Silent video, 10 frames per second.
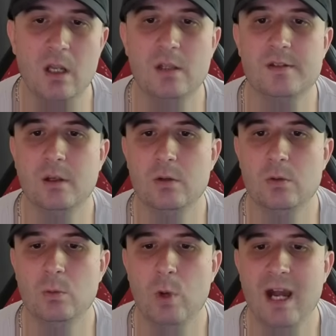So
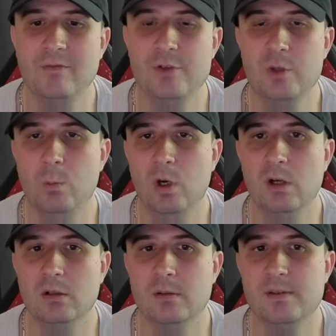we're averaging what?
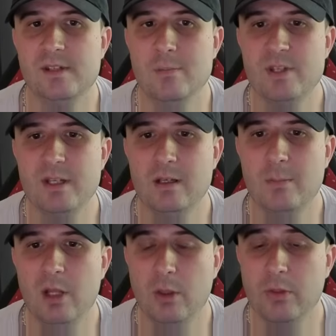10% a
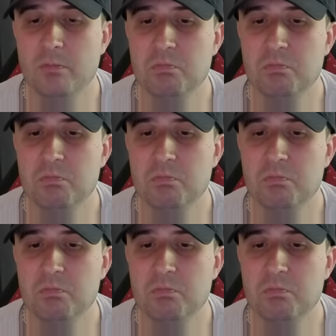month?